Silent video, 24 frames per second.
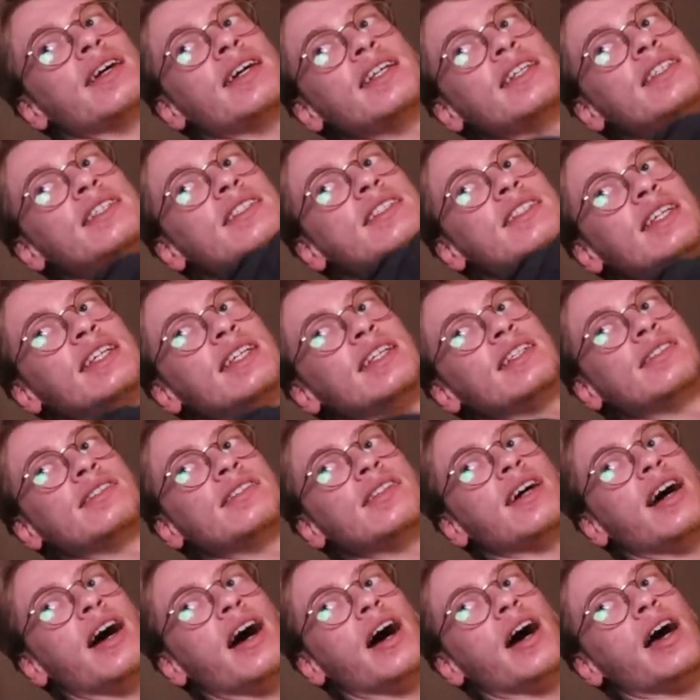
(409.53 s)
6
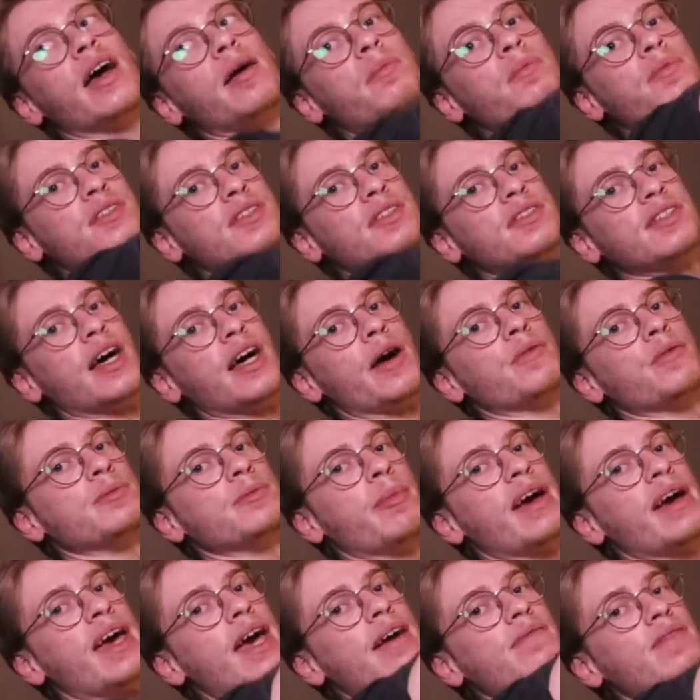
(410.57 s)
times because that was my
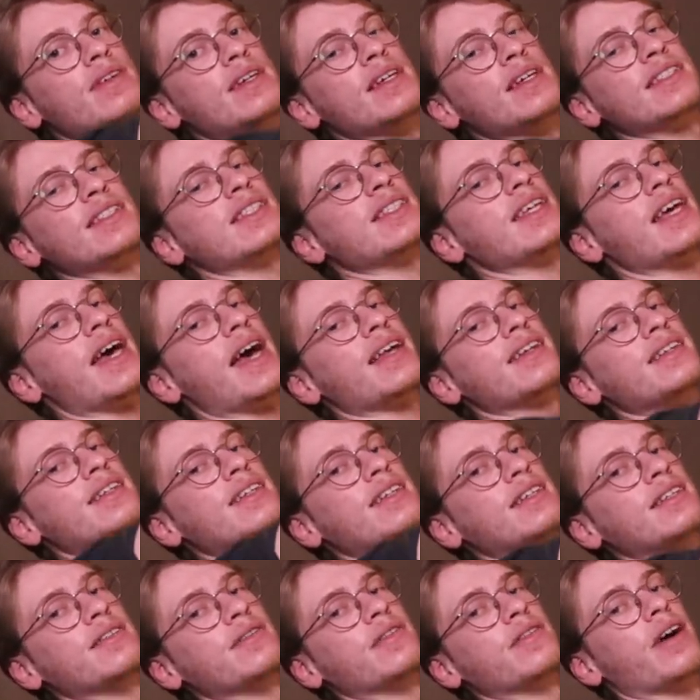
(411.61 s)
heaviest set,
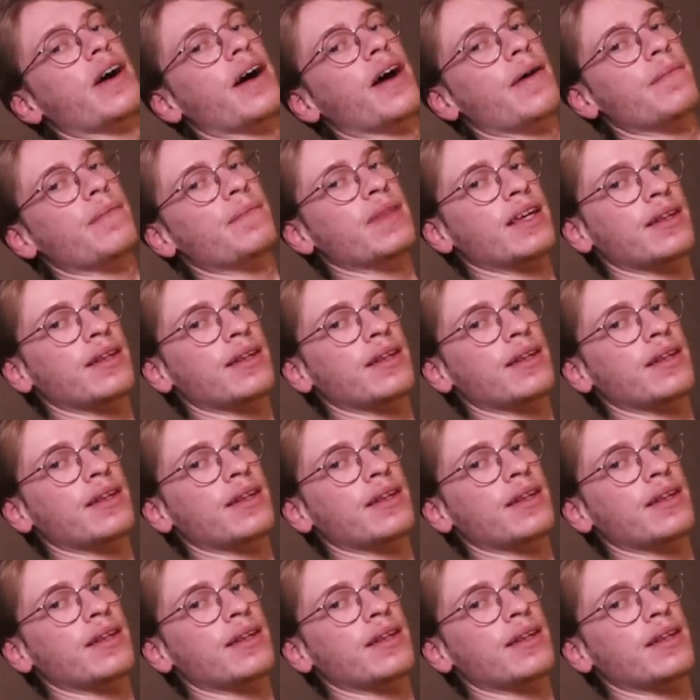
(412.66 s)
right?